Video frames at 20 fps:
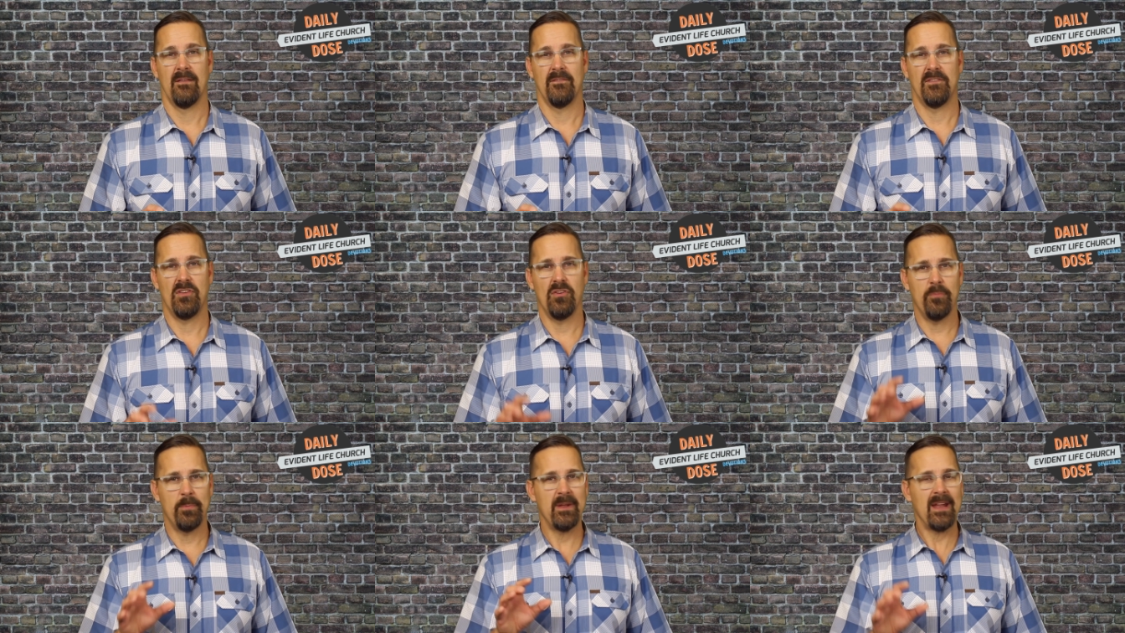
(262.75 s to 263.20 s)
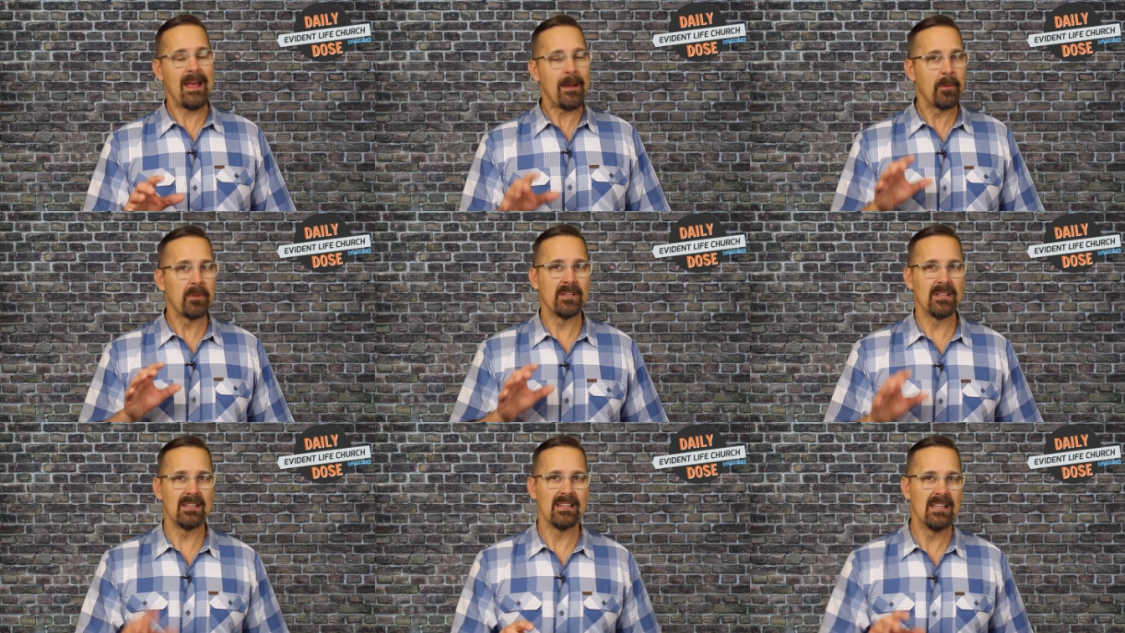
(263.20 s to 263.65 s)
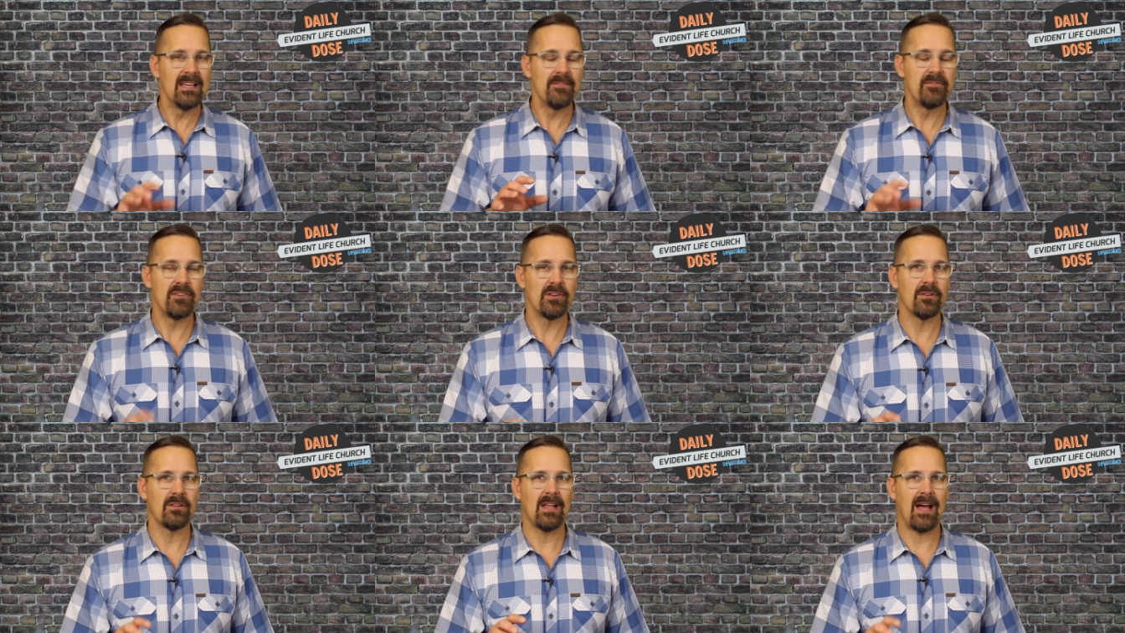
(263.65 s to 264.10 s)
If you've been able to
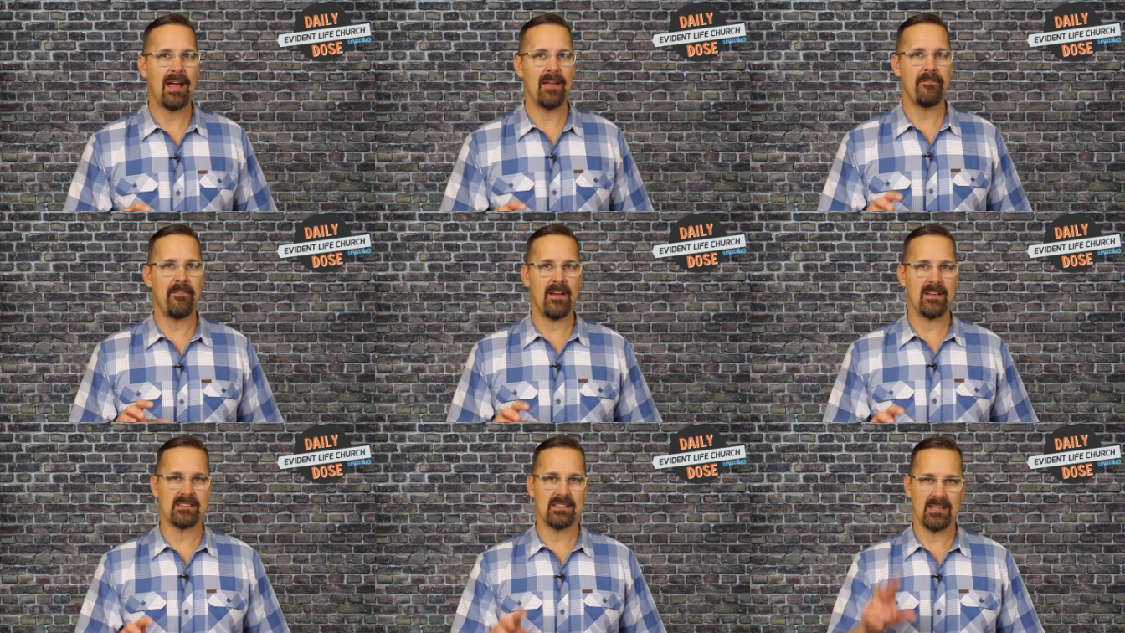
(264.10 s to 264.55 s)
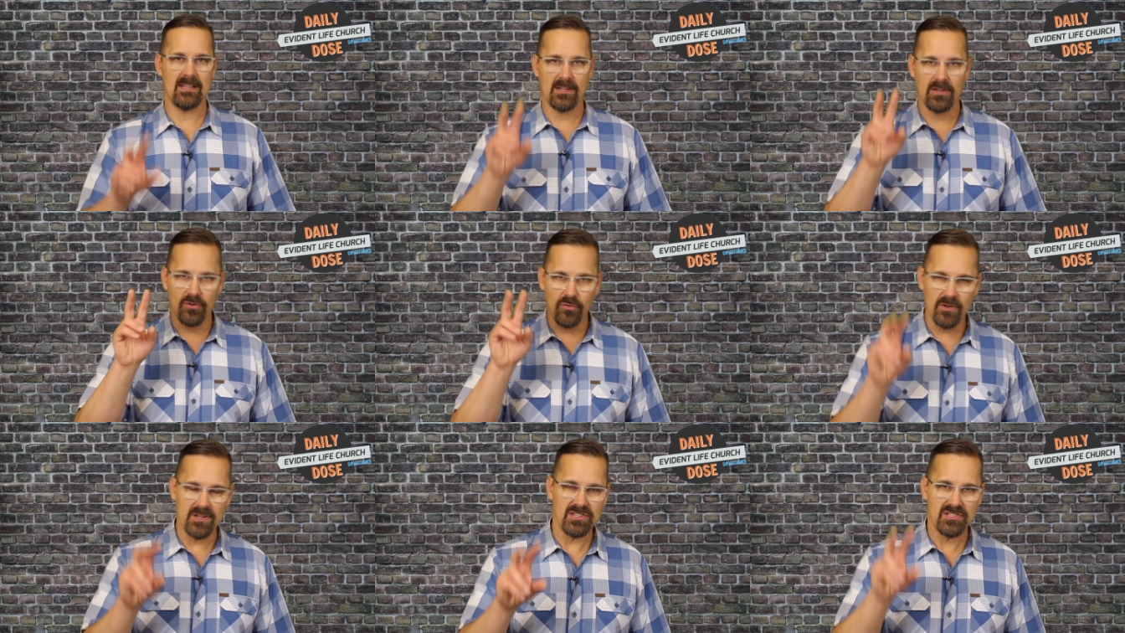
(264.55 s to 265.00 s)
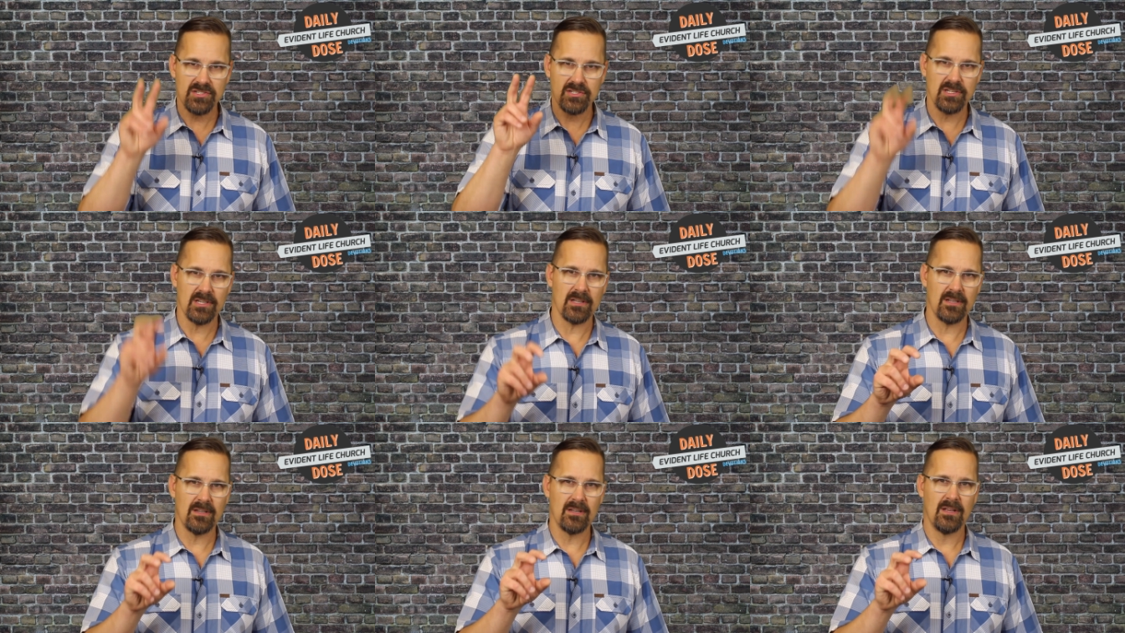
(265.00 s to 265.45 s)
live your life as a
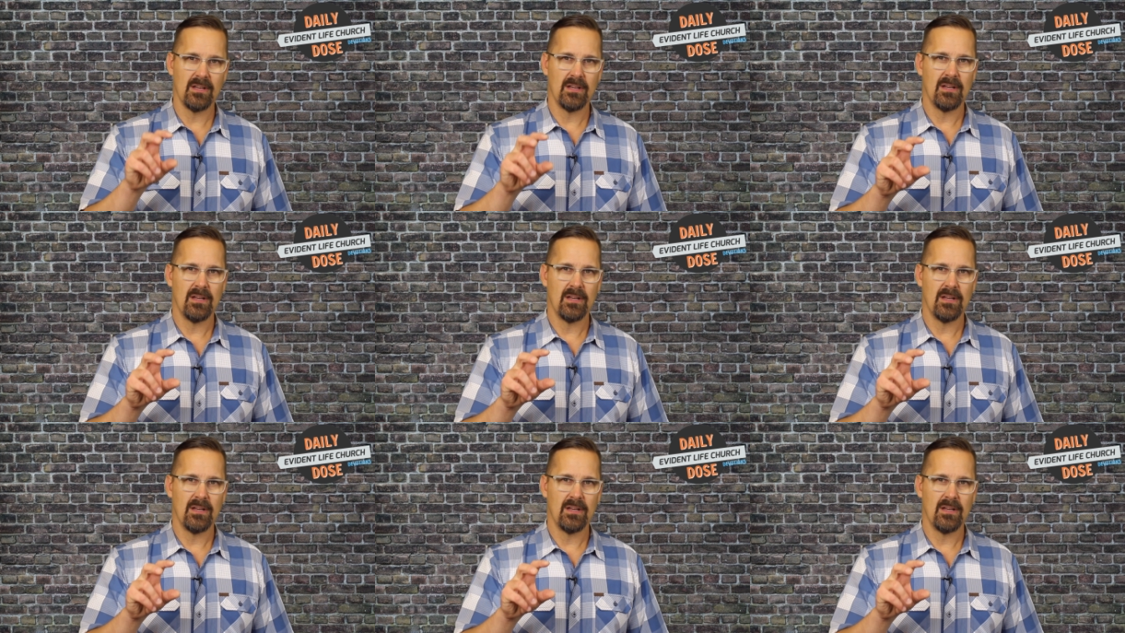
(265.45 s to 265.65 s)
Christian